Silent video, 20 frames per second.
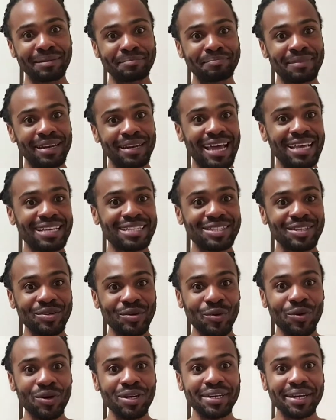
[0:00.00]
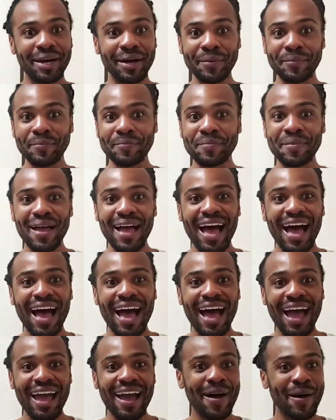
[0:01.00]
license holder.
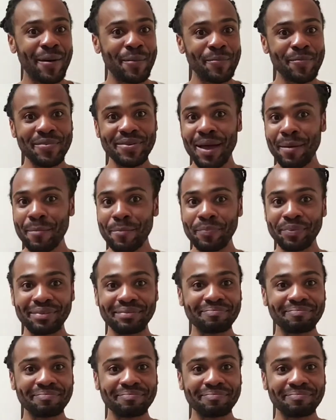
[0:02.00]
Yep,